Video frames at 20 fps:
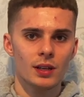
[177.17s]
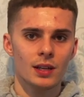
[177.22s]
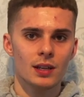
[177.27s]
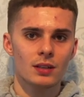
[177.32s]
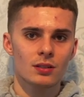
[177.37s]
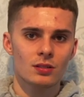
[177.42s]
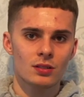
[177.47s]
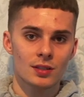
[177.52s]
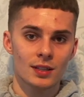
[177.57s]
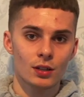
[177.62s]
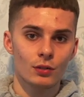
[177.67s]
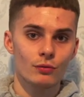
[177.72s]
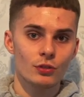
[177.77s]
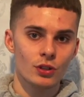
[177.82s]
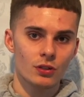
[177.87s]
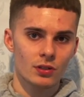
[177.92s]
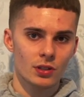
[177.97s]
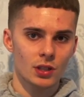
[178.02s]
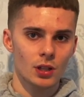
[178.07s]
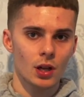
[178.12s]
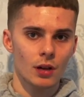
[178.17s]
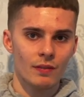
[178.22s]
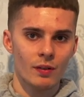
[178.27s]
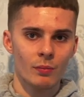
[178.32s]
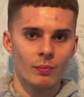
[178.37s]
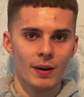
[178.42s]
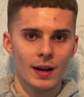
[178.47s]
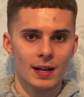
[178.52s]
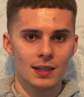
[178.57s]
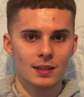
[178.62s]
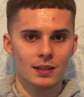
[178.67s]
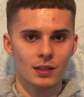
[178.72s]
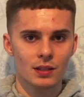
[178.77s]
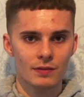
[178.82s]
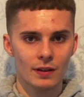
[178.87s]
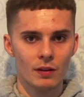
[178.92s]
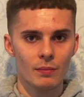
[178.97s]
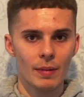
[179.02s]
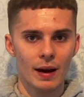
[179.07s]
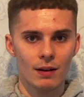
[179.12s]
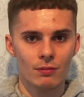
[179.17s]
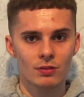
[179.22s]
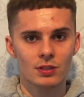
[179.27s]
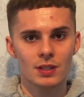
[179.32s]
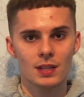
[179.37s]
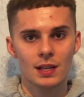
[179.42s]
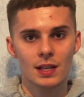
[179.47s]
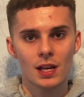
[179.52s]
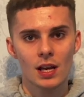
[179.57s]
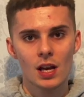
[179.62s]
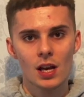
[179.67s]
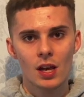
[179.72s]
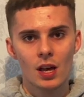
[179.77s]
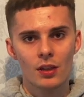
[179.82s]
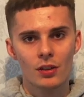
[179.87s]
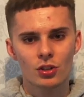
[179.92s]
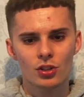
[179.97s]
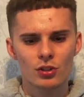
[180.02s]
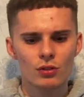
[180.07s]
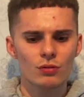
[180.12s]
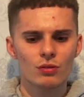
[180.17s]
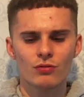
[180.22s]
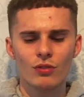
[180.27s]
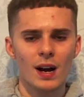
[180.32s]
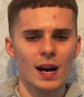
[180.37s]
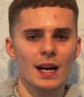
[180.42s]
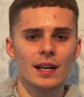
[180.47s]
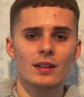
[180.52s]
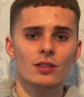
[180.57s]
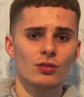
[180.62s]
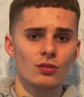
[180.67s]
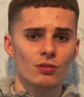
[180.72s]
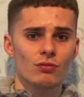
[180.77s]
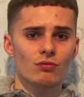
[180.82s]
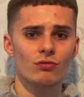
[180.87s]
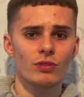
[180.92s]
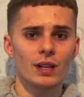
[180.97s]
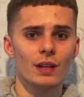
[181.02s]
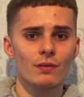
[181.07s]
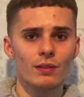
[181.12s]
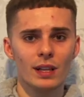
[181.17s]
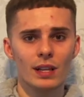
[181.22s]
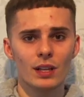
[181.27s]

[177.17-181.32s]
It still reduces a lot of impact and it's very bouncy. The shoe's ride is just really, really